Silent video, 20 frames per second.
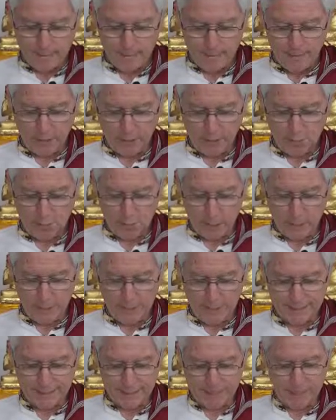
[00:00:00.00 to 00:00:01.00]
having
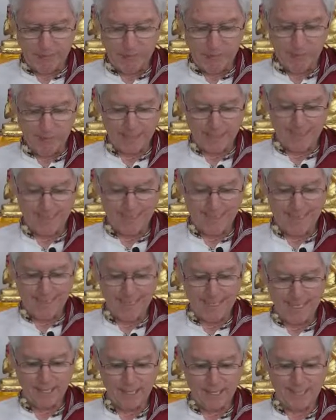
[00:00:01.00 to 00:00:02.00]
acquired the sign of the mind,
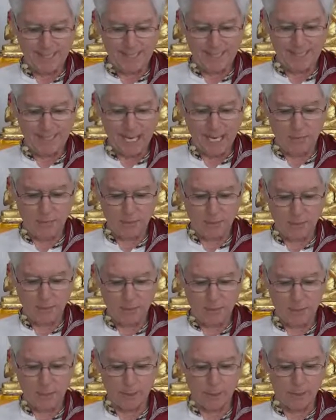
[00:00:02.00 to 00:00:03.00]
sensing the savor
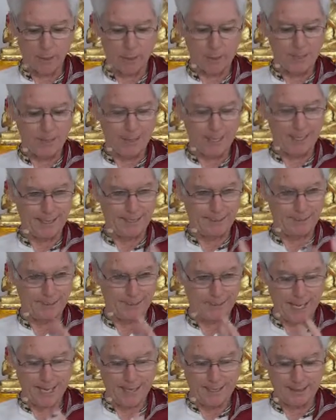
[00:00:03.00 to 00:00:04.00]
of solitude, taking
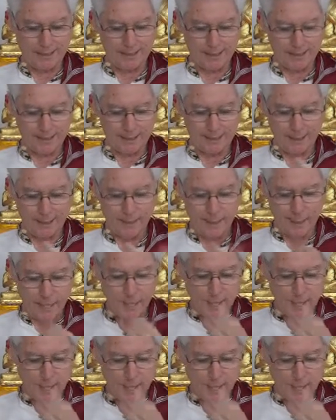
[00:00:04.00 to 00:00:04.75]
delight in that,